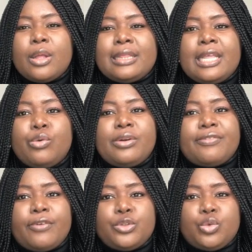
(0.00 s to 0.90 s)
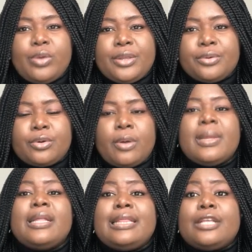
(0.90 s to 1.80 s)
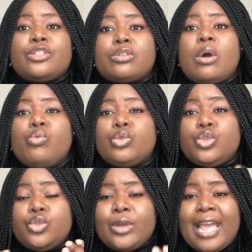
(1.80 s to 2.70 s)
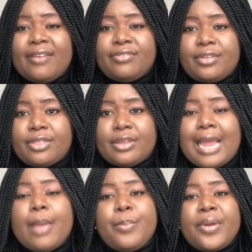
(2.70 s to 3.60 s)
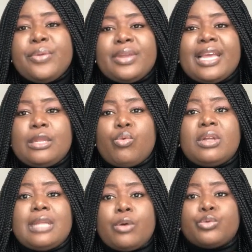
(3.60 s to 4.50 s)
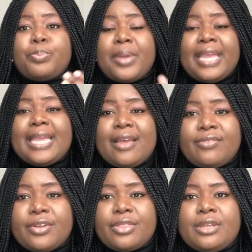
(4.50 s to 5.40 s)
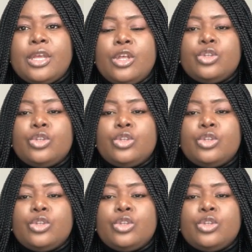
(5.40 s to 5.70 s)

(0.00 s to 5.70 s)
They will refund you when you come. Then some will do everything. I pray you get the one that will pay everything.